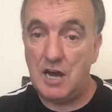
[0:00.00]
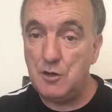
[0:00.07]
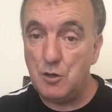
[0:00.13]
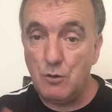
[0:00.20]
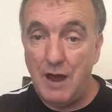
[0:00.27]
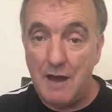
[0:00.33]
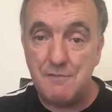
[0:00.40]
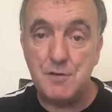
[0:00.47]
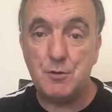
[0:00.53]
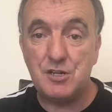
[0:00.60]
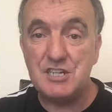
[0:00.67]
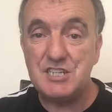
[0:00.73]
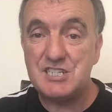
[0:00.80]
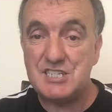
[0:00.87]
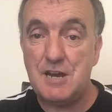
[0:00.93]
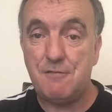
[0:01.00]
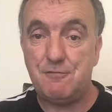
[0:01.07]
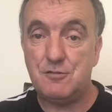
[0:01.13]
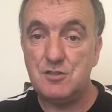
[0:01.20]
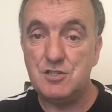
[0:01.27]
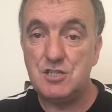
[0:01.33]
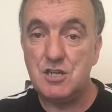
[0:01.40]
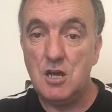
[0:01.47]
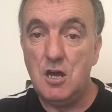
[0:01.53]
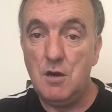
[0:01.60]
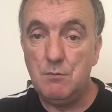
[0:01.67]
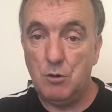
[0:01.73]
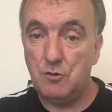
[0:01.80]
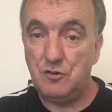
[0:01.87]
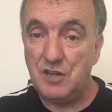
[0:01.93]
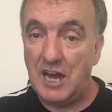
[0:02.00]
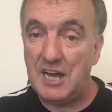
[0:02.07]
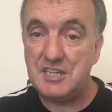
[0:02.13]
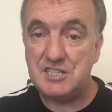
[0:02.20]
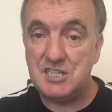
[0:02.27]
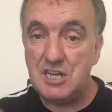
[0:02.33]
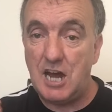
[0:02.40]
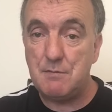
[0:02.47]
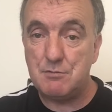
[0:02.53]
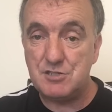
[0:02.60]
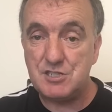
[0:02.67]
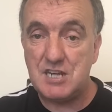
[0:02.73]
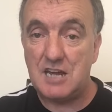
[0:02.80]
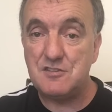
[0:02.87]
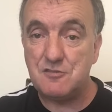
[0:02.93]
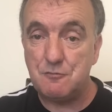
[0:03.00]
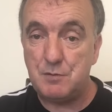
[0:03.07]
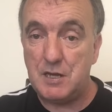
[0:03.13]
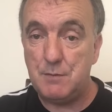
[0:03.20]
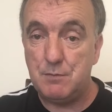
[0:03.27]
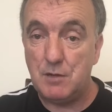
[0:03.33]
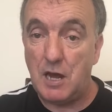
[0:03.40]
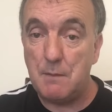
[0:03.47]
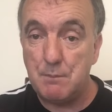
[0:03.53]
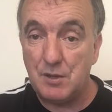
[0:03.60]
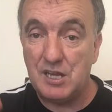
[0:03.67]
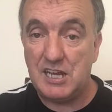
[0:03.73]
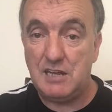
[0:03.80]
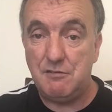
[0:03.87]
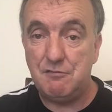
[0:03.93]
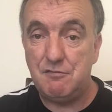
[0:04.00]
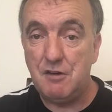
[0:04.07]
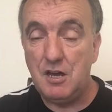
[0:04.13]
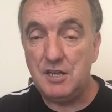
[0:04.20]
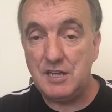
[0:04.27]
I know everybody's different, but 99% of people, I believe,